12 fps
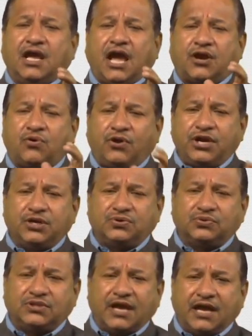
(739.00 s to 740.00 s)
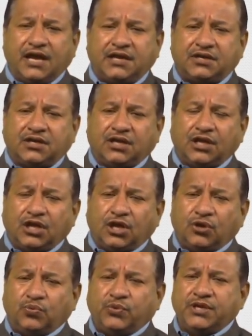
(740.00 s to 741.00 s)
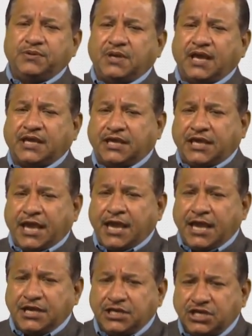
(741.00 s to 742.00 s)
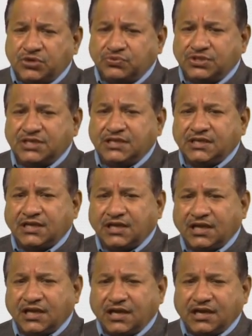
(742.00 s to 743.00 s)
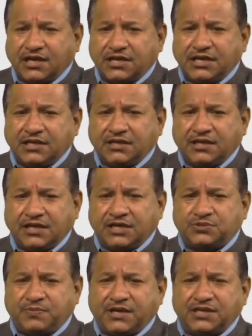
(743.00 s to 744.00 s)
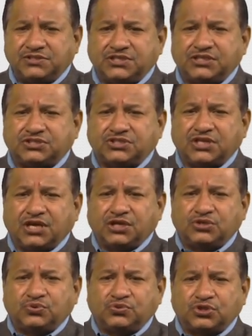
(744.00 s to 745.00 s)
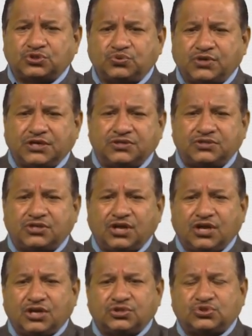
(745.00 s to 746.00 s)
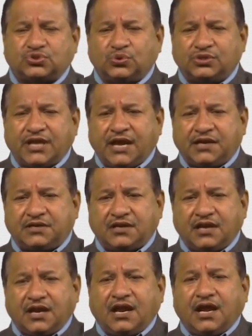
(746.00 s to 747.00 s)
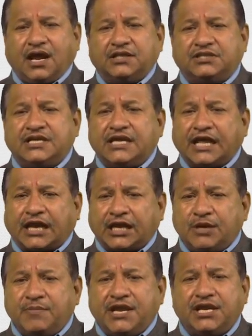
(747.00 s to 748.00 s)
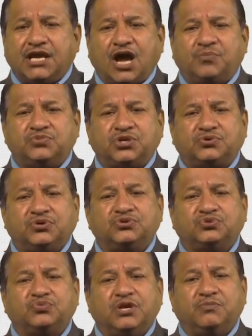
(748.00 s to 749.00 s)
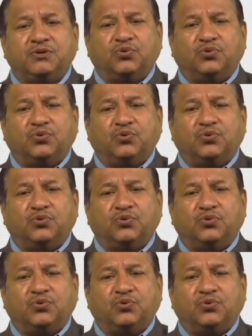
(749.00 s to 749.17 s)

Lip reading: according to that we again give the learning experiences to the student, so that the remaining objectives will be